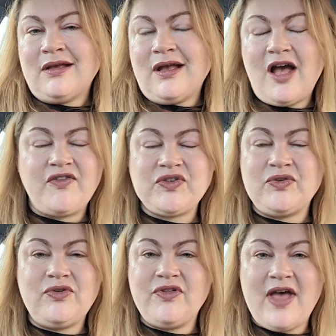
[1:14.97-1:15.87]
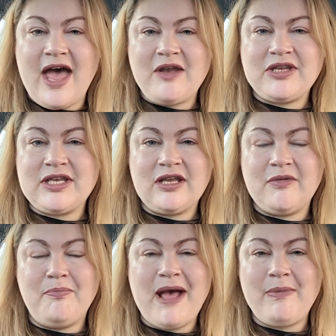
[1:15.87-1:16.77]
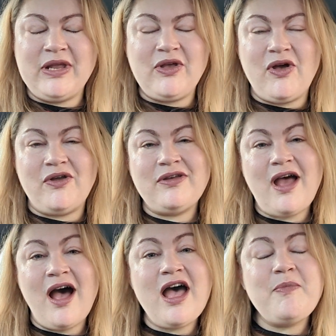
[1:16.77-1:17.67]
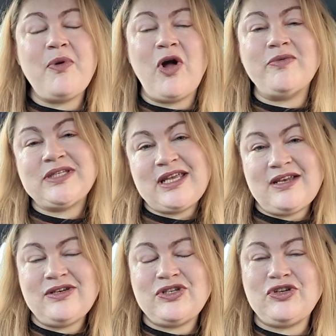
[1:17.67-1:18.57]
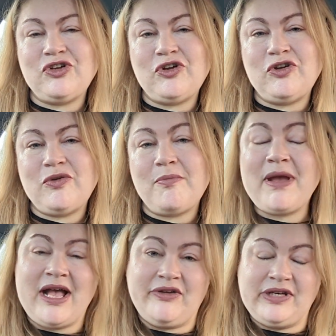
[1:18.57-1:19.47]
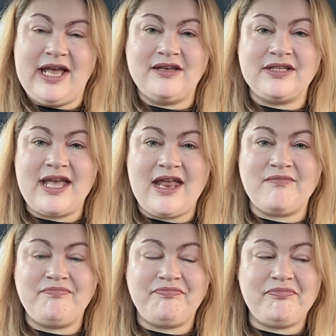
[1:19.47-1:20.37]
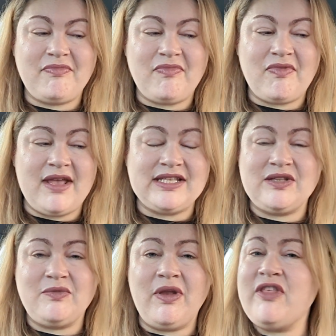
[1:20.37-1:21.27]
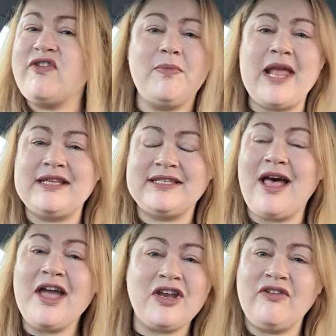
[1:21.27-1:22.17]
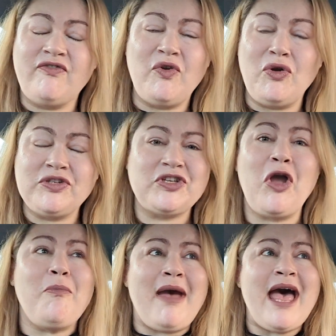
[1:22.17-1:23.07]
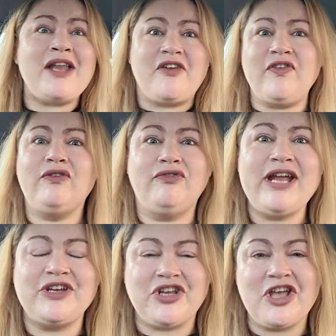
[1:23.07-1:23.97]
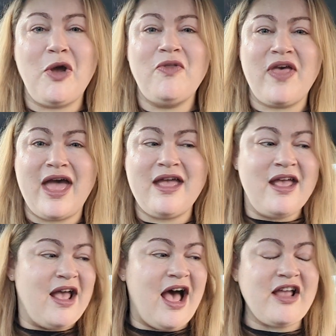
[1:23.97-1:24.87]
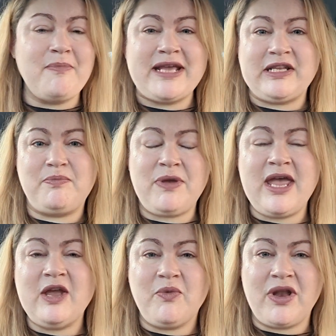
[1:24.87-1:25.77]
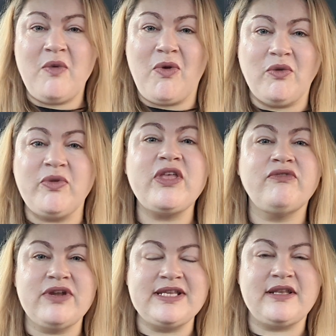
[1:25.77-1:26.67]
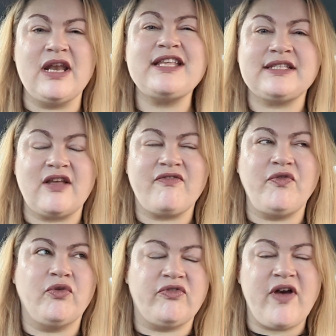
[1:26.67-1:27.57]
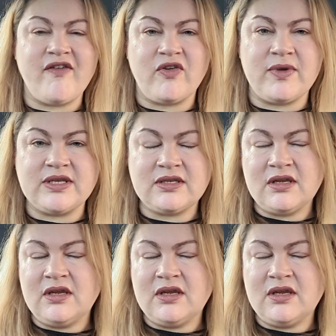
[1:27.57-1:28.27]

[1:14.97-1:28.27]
after all that babbling on, I popped into Poundland again. It's one of the few places I can afford to go mad. I feel rich. I go in there, I can basically pick what I want within reason, unless it's like £4 or £5.